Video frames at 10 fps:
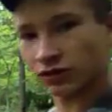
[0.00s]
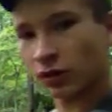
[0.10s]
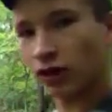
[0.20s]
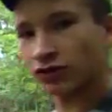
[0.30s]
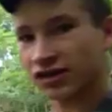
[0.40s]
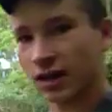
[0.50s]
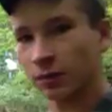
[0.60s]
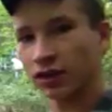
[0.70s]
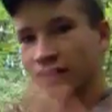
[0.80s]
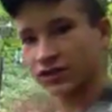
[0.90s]
smaller
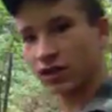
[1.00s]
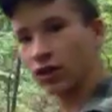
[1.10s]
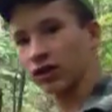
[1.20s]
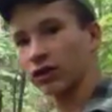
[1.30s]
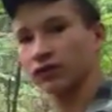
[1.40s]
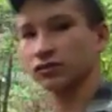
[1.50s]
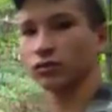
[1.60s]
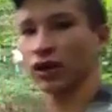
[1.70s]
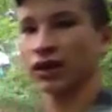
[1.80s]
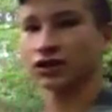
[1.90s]
saplings, knocking off some
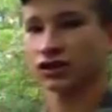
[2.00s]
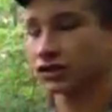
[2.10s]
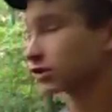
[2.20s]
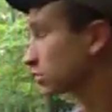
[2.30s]
branches,